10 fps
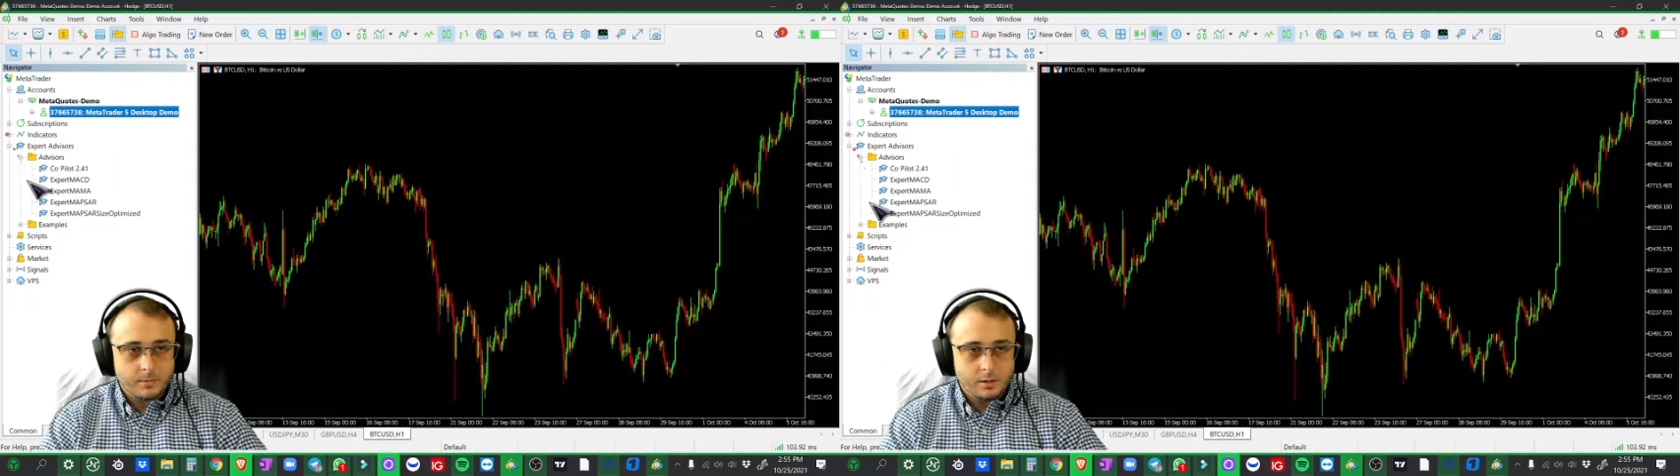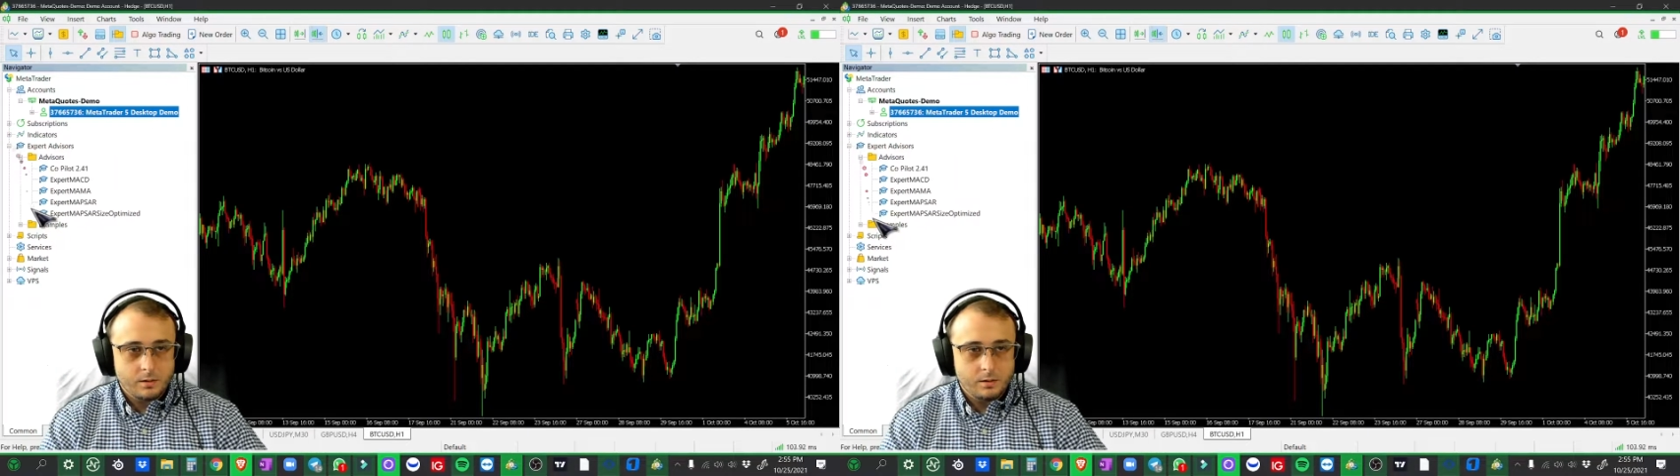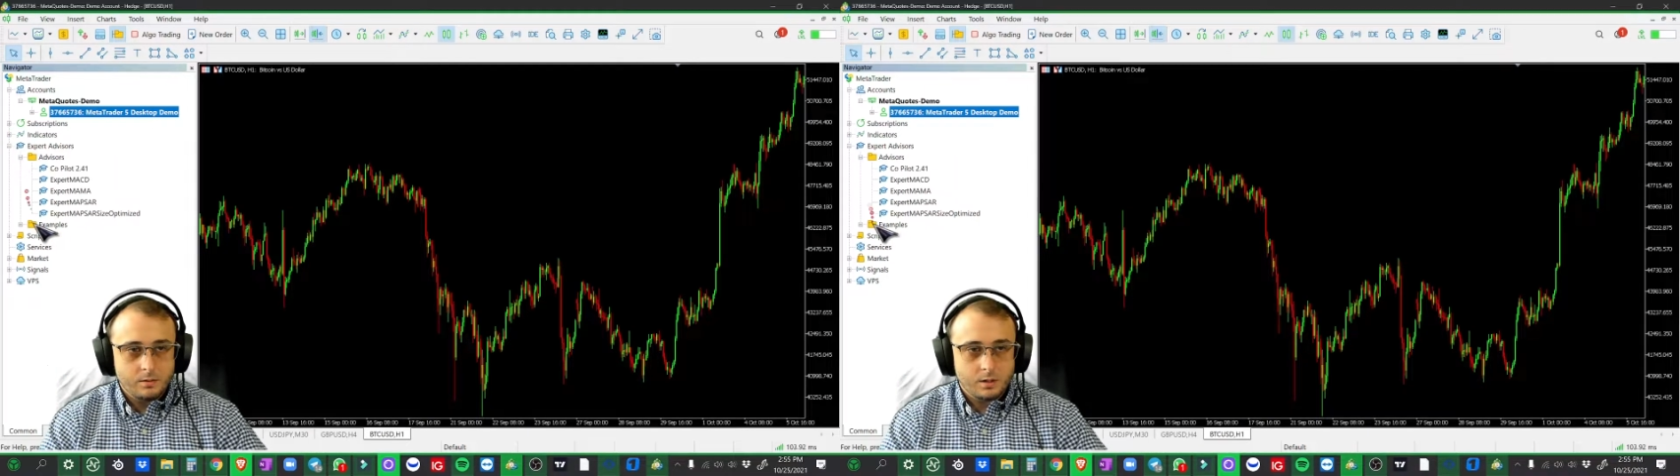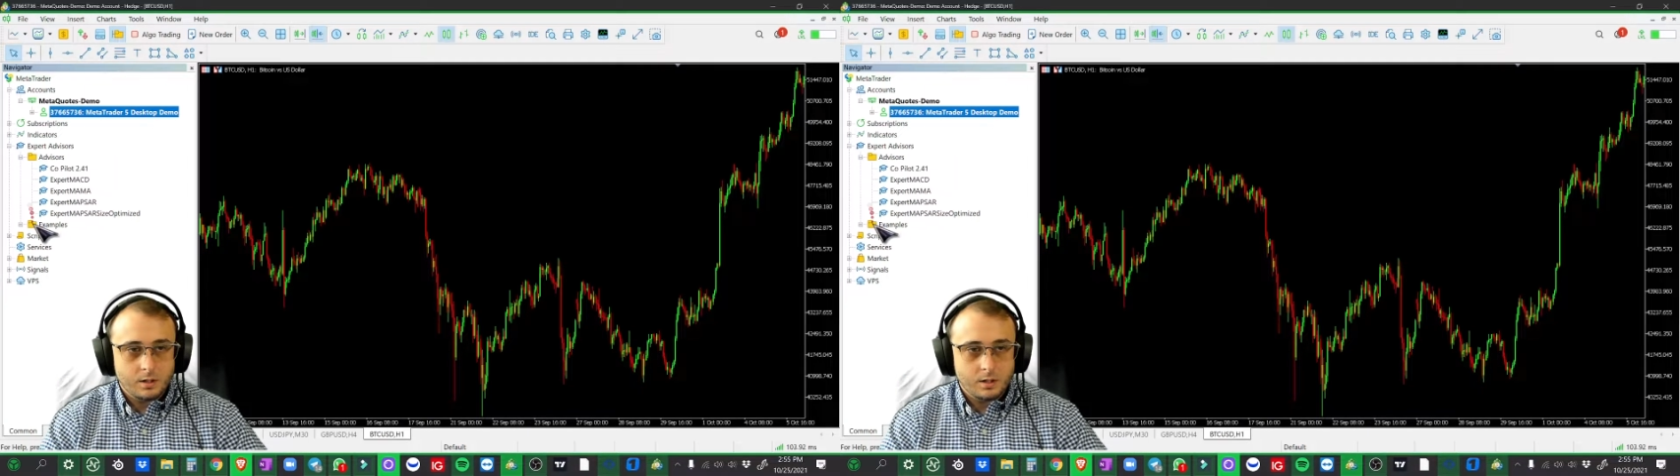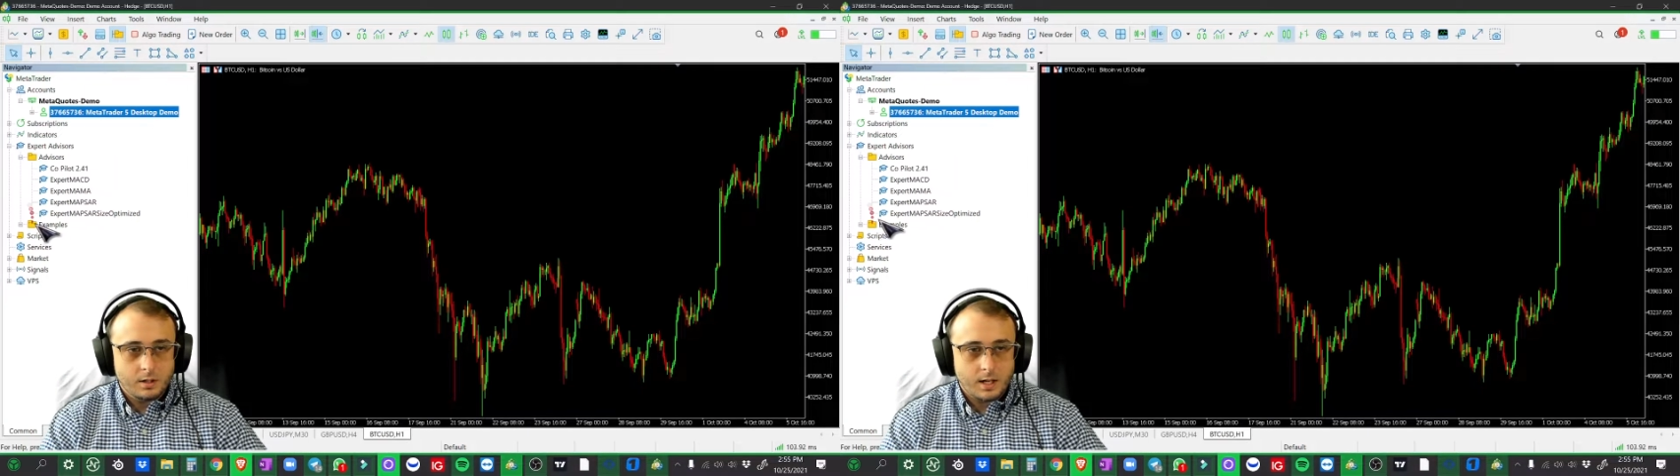you
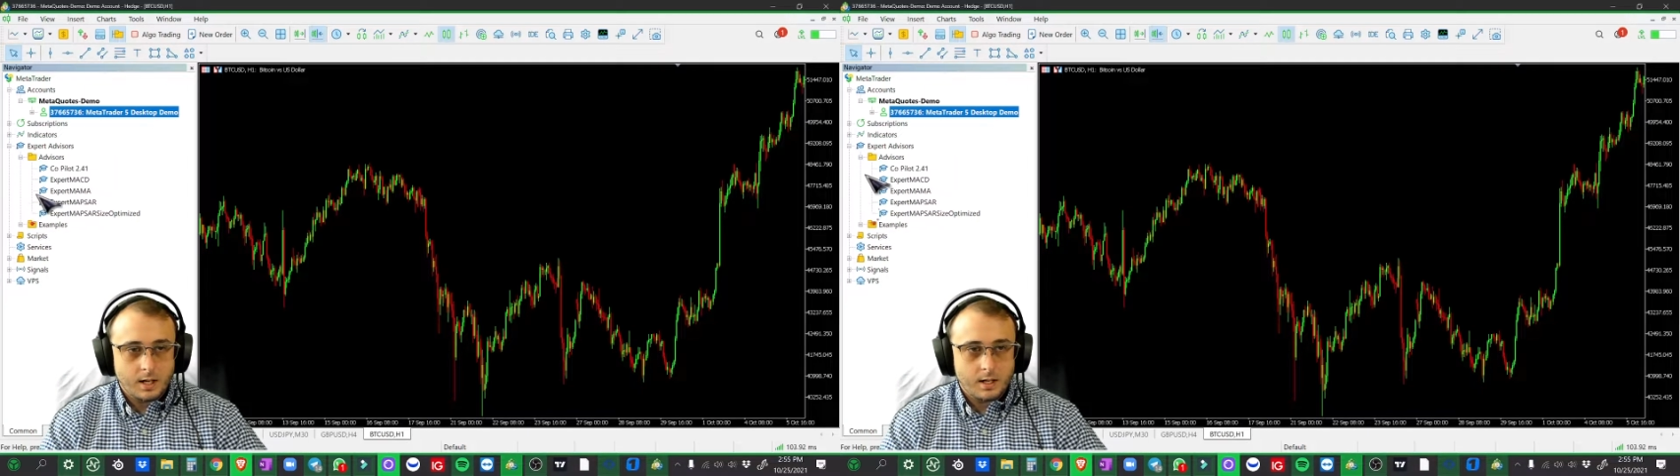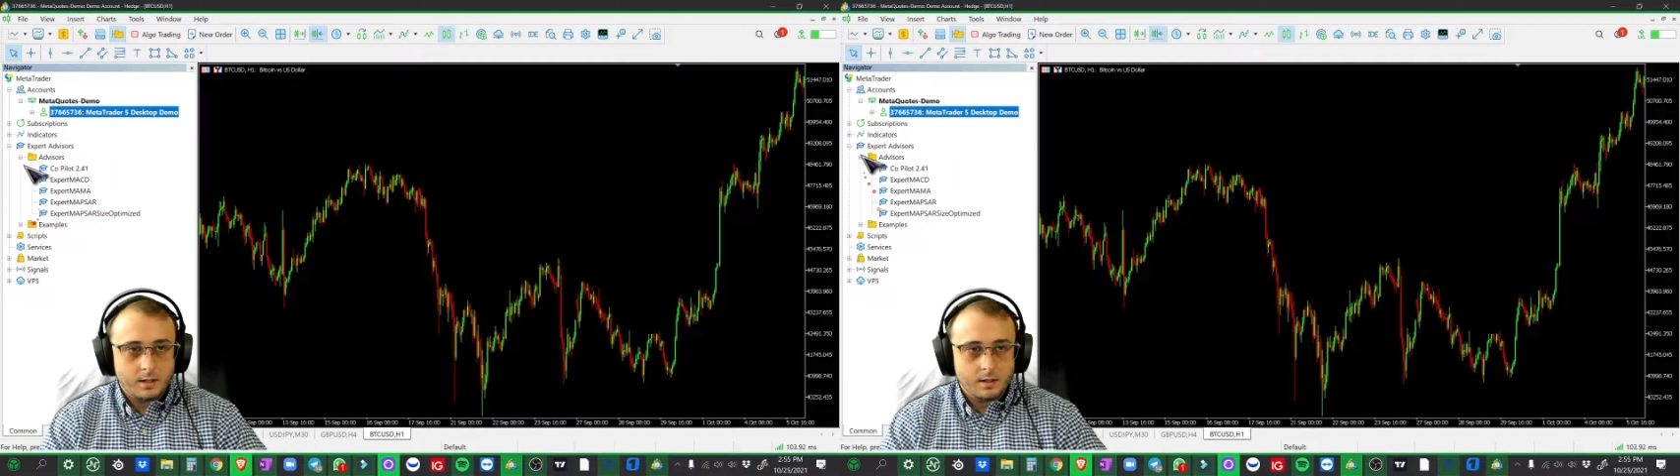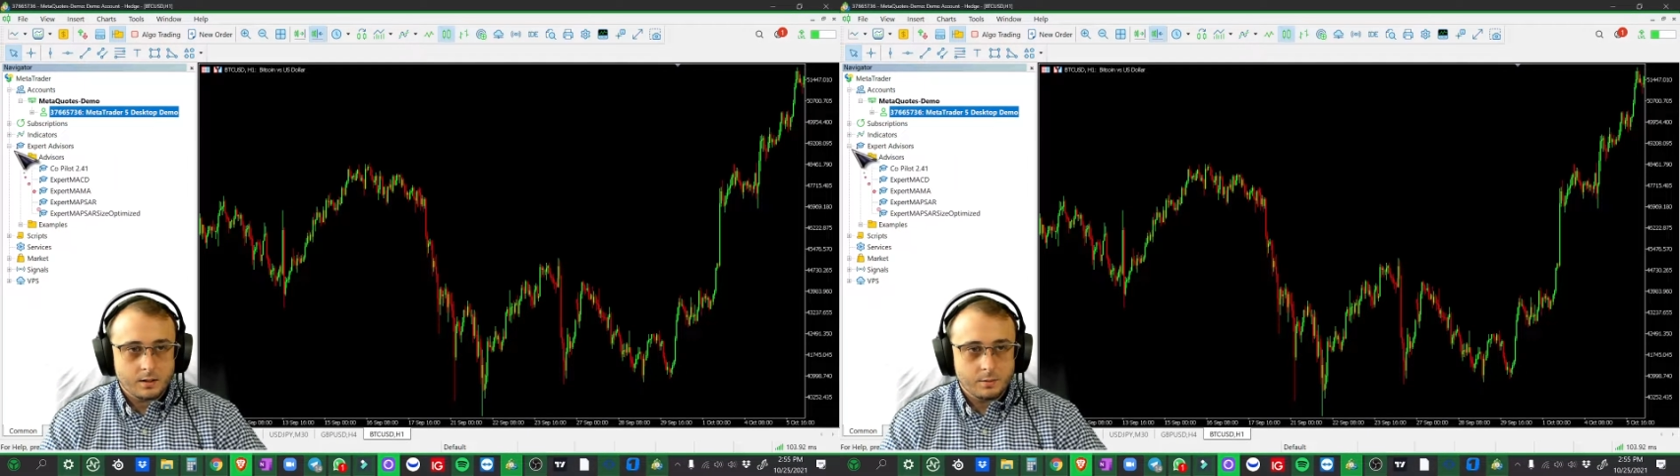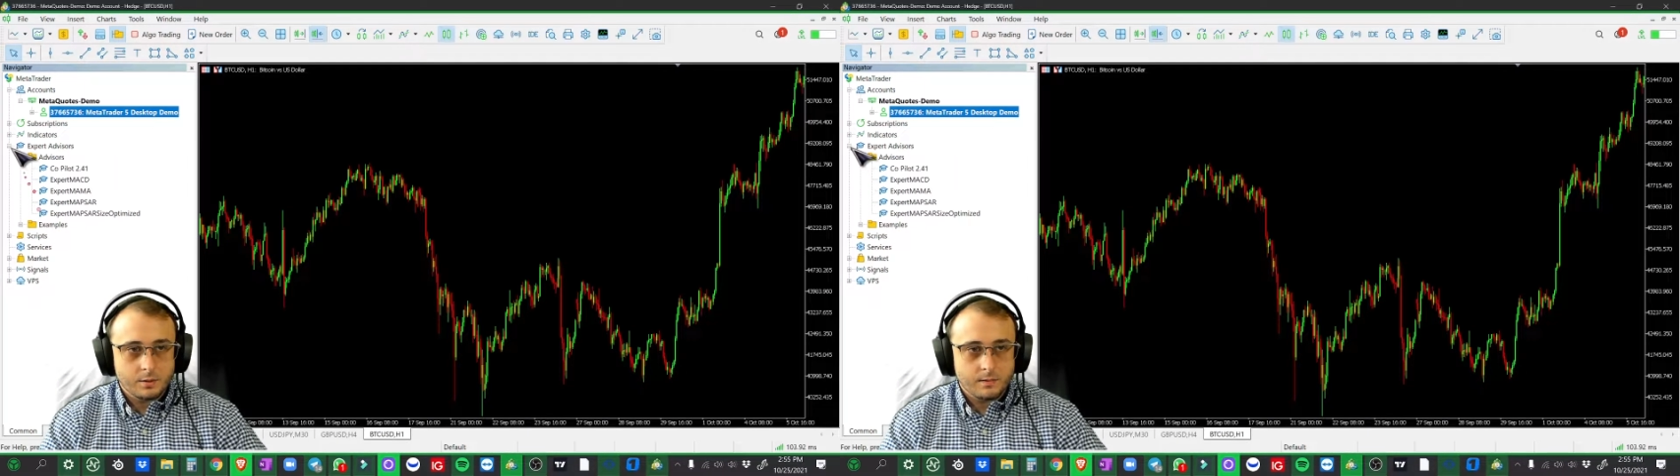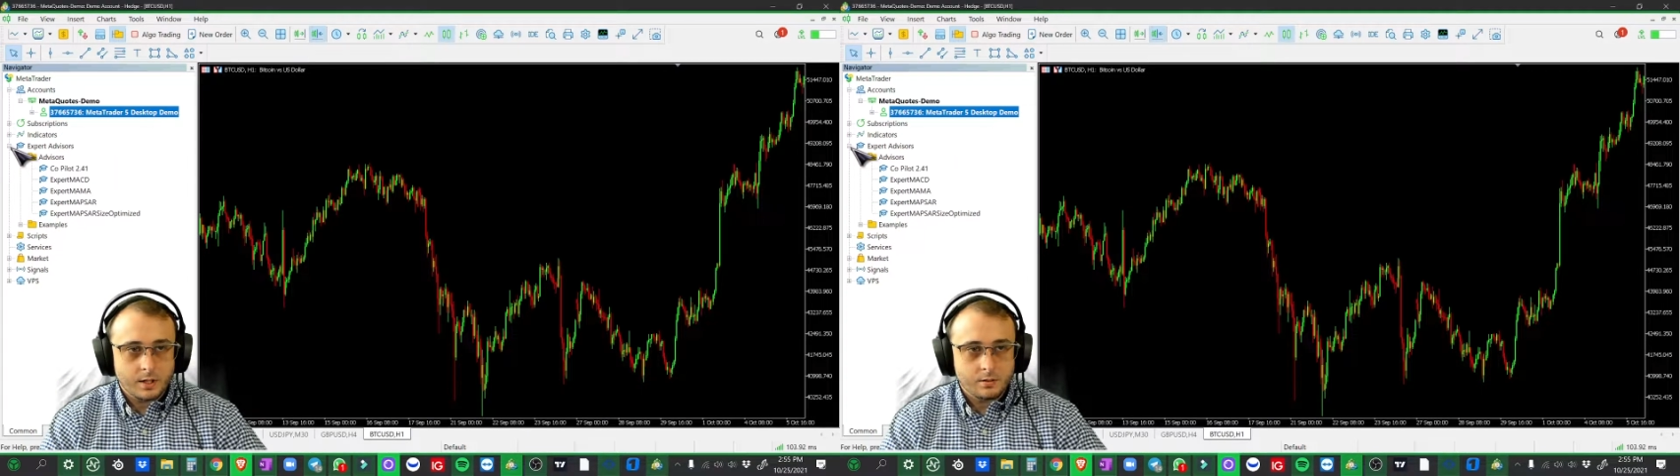can add expert
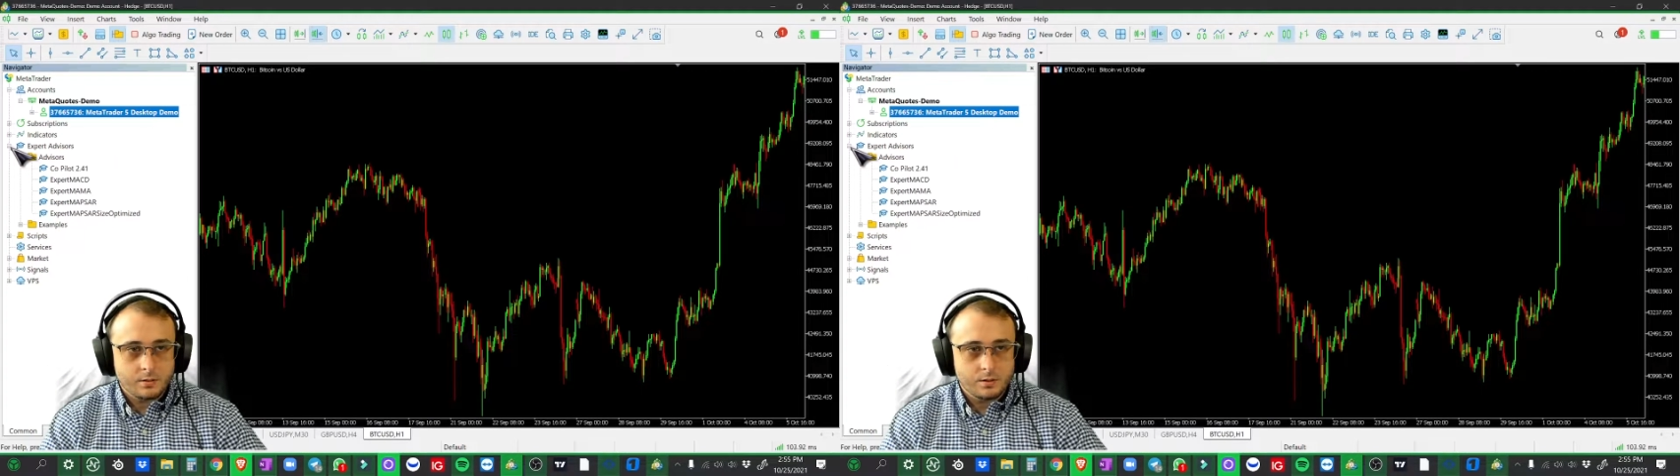advisors to the